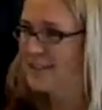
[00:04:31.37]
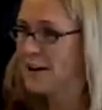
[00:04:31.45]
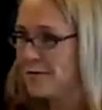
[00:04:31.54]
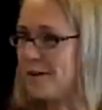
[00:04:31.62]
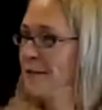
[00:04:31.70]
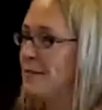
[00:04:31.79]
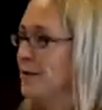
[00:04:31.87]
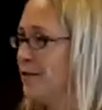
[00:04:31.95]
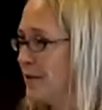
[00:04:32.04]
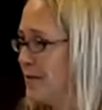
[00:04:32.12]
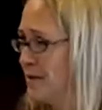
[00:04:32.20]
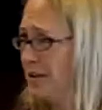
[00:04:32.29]
Trevor comes
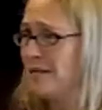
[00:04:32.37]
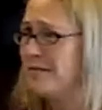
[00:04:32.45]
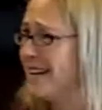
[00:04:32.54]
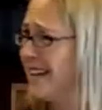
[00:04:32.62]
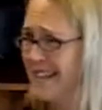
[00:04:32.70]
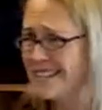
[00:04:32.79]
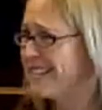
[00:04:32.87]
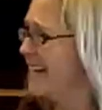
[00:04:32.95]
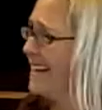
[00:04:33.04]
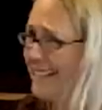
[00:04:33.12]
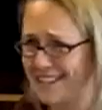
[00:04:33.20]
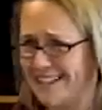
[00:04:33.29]
home from school, and like they said,
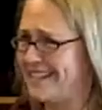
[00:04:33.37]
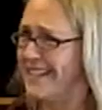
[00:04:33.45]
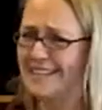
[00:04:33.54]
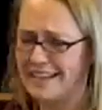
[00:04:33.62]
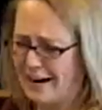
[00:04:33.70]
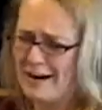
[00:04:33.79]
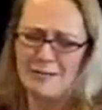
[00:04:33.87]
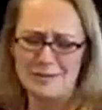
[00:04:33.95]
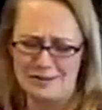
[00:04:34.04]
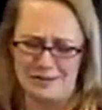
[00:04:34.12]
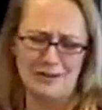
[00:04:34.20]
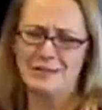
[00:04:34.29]
it's just the
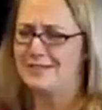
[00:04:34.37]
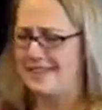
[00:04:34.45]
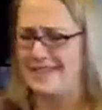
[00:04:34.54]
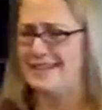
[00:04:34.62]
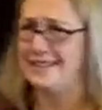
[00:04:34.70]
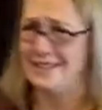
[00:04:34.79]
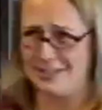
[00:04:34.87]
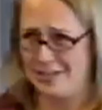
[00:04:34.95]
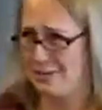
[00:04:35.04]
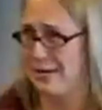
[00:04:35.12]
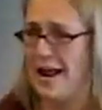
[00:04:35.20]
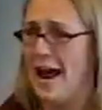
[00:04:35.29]
terrible twos. That this is
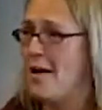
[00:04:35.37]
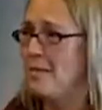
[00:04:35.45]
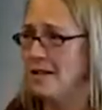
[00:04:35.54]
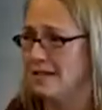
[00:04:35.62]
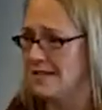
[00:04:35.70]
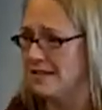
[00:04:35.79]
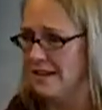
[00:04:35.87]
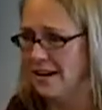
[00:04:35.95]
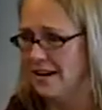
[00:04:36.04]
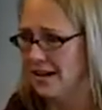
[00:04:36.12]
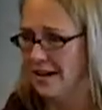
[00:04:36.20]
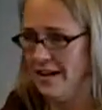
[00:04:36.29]
just what happens.
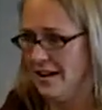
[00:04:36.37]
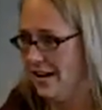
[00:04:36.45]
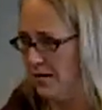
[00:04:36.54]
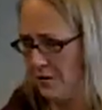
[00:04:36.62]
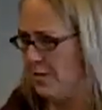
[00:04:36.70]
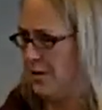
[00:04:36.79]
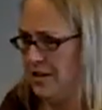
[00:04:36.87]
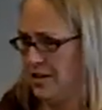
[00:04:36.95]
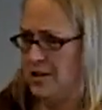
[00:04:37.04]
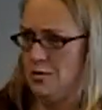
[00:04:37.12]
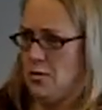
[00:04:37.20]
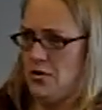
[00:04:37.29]
And we're both
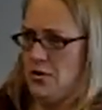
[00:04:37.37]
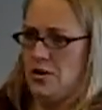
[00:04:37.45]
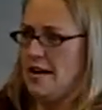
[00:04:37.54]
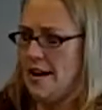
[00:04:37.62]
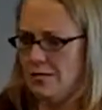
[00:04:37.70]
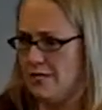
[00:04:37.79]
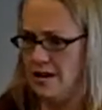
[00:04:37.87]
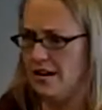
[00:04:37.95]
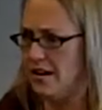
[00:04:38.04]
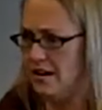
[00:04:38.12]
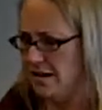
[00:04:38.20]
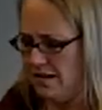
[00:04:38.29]
looking at him
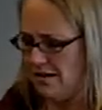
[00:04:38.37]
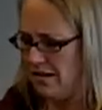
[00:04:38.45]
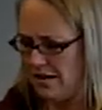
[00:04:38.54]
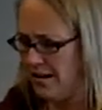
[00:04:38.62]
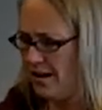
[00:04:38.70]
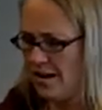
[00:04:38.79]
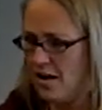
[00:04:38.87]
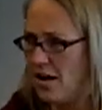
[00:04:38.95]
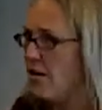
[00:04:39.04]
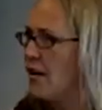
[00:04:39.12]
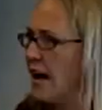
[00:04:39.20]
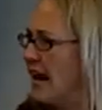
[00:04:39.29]
like, oh,
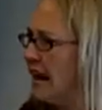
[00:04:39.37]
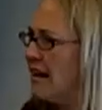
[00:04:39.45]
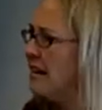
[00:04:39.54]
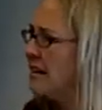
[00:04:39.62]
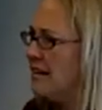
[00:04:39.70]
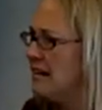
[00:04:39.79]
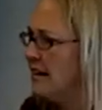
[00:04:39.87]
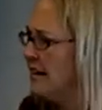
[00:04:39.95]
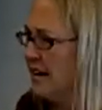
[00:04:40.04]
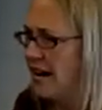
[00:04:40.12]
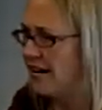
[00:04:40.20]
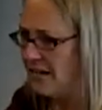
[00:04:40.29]
okay,
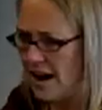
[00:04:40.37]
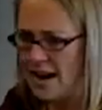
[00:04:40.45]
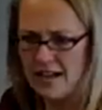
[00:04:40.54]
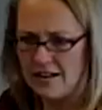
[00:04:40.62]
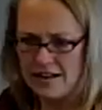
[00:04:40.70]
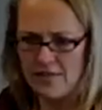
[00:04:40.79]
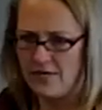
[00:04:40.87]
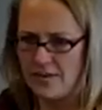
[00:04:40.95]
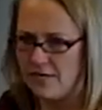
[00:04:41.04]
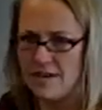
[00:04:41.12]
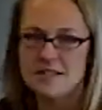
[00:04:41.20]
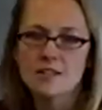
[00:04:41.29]
all right.
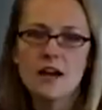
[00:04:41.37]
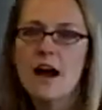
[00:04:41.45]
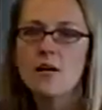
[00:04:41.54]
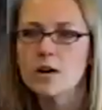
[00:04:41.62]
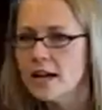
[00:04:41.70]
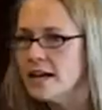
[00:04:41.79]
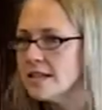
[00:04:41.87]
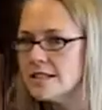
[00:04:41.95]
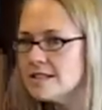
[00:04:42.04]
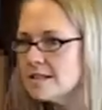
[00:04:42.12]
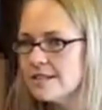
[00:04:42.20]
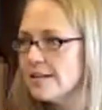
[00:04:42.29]
If this is how it
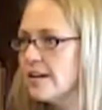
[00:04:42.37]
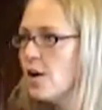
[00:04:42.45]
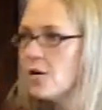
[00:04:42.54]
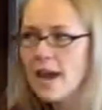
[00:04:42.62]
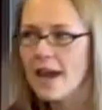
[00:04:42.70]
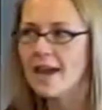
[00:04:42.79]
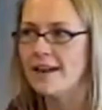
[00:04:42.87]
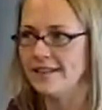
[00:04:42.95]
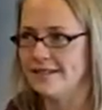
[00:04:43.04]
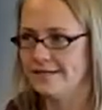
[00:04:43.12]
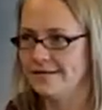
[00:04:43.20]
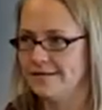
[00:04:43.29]
is, okay.